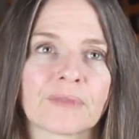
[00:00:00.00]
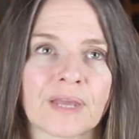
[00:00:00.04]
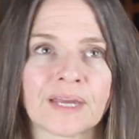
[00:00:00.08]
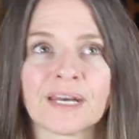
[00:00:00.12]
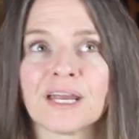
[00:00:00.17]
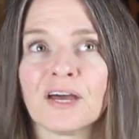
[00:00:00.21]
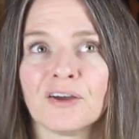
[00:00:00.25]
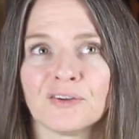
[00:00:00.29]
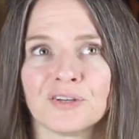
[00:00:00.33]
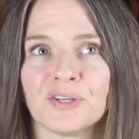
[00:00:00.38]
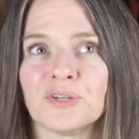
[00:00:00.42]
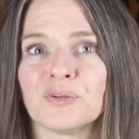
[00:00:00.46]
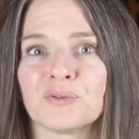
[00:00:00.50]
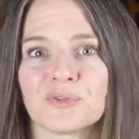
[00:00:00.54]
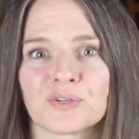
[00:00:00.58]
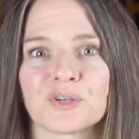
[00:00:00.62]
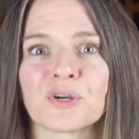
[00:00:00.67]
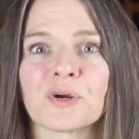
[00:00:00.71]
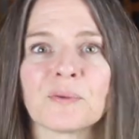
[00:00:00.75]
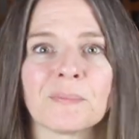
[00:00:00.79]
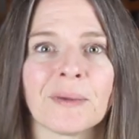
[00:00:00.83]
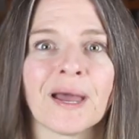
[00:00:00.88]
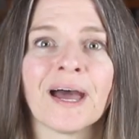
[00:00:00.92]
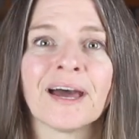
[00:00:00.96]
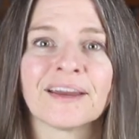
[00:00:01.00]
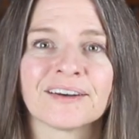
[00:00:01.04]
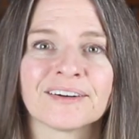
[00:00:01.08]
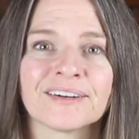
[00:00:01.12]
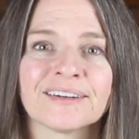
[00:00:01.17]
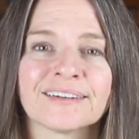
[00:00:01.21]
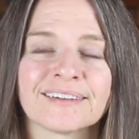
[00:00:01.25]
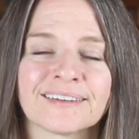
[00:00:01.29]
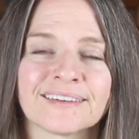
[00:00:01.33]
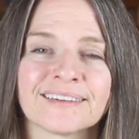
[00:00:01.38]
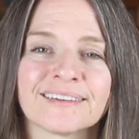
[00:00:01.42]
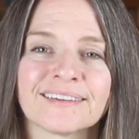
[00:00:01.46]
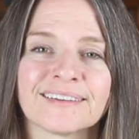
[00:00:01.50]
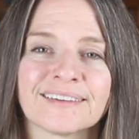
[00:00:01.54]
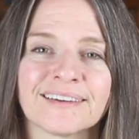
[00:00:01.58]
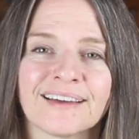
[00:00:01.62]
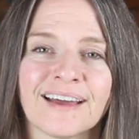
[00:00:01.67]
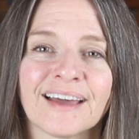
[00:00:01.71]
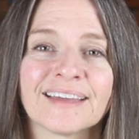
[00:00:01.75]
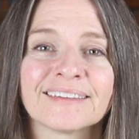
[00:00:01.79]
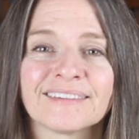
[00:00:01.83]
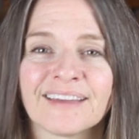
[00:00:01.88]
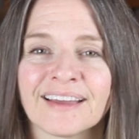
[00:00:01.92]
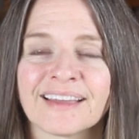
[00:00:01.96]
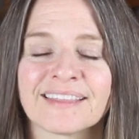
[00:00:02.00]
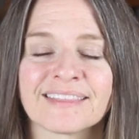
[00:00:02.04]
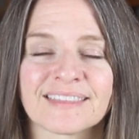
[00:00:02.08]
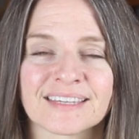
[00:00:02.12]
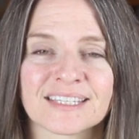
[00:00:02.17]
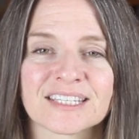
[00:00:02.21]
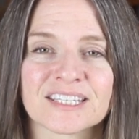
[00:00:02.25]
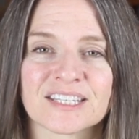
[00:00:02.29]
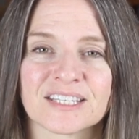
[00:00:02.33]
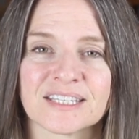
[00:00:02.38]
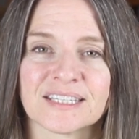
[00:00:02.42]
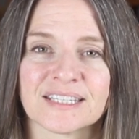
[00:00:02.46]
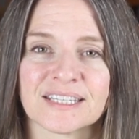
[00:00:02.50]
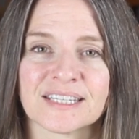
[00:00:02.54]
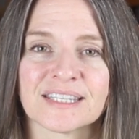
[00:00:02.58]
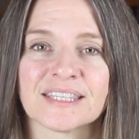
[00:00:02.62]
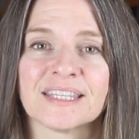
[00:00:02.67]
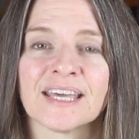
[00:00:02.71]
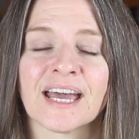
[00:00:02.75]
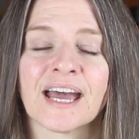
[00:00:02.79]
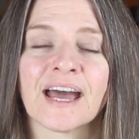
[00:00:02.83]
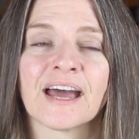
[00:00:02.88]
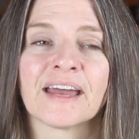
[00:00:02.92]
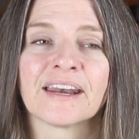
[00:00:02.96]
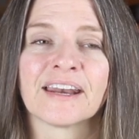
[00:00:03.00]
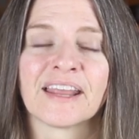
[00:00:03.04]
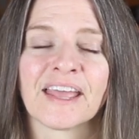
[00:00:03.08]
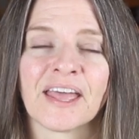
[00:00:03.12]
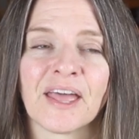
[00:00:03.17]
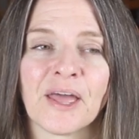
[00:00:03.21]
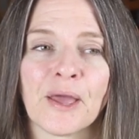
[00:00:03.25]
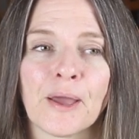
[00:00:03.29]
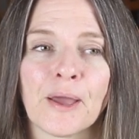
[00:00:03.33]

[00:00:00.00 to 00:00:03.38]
And I'll use her pattern I like that she did that.